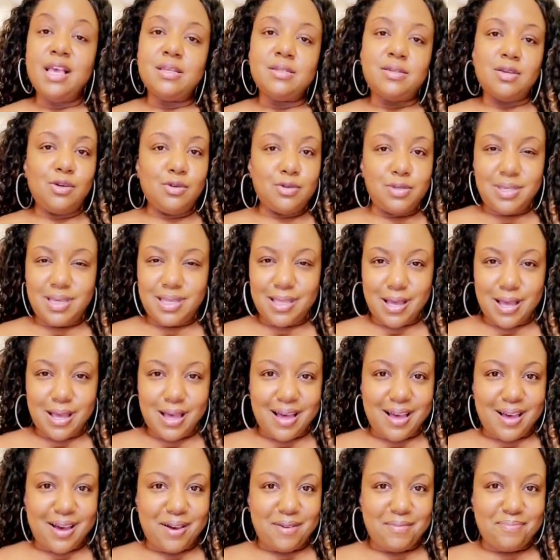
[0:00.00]
So you'll see
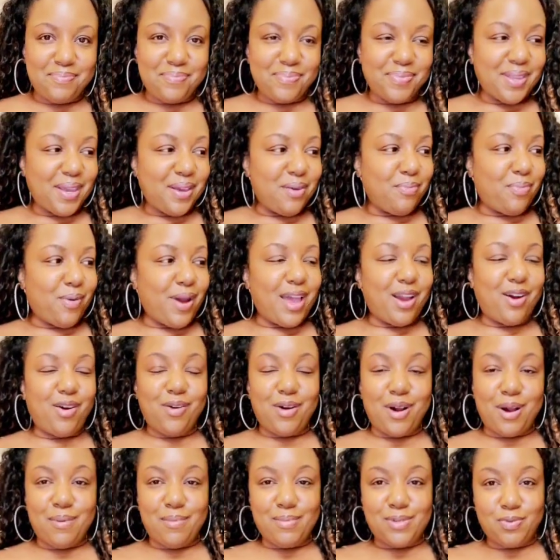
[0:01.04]
the
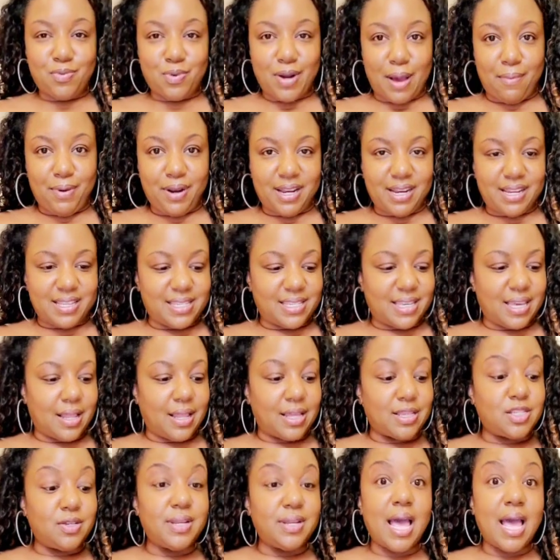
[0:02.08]
breadcrumbs when I put it in the skillet.